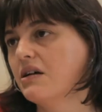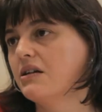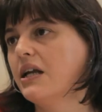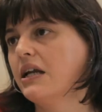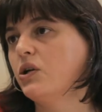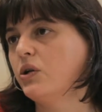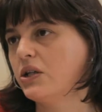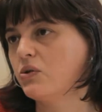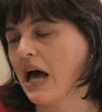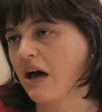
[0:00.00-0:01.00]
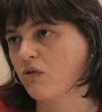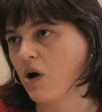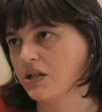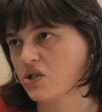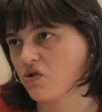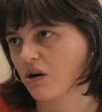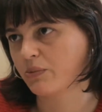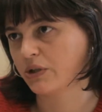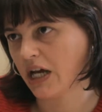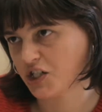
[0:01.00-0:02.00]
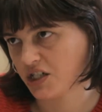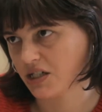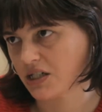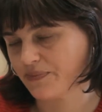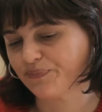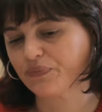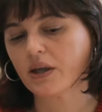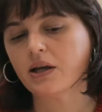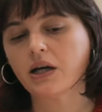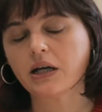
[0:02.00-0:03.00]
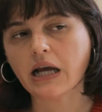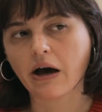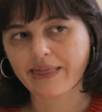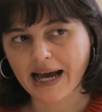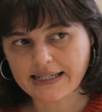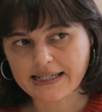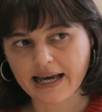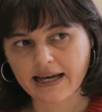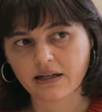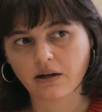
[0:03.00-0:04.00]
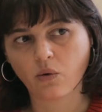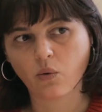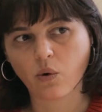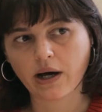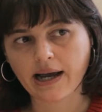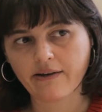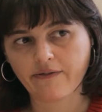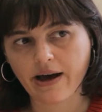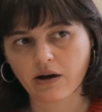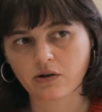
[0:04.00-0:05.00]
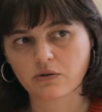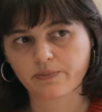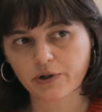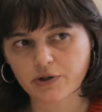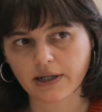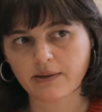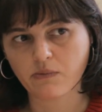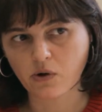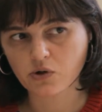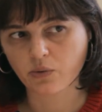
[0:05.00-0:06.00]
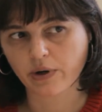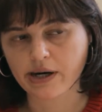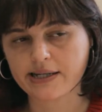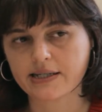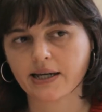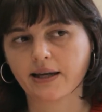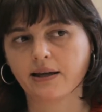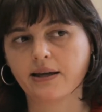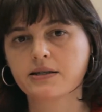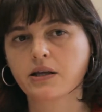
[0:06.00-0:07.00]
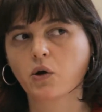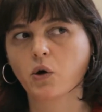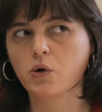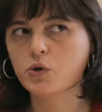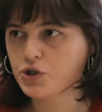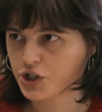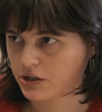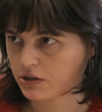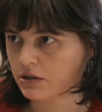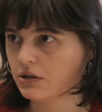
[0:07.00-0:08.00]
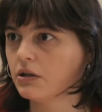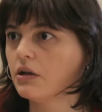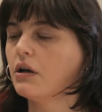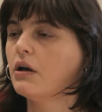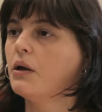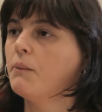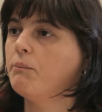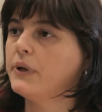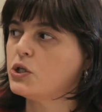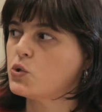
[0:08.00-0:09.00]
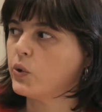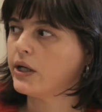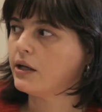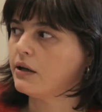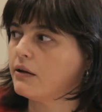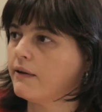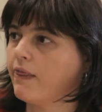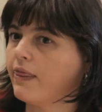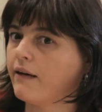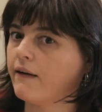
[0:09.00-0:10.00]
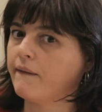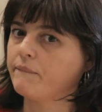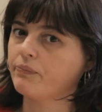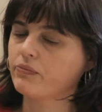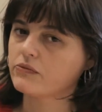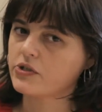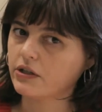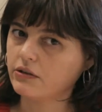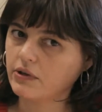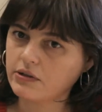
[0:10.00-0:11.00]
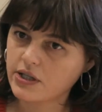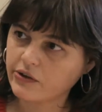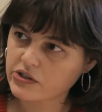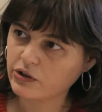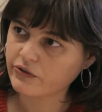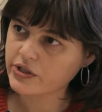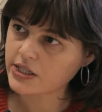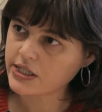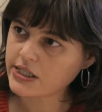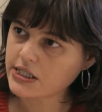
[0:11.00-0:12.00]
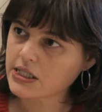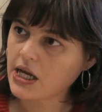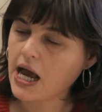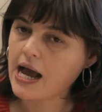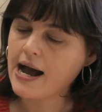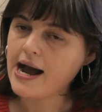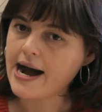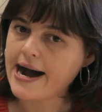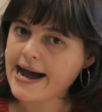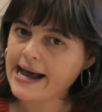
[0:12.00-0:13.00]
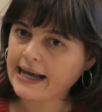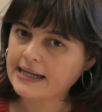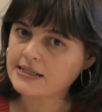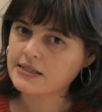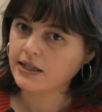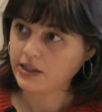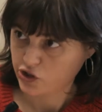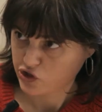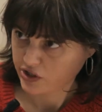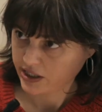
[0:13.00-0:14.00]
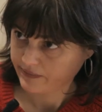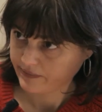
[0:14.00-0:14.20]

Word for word: then you need to have quite strong protections. Now, that said, what I found personally most surprising is the collusion between the, um, the secret services and industry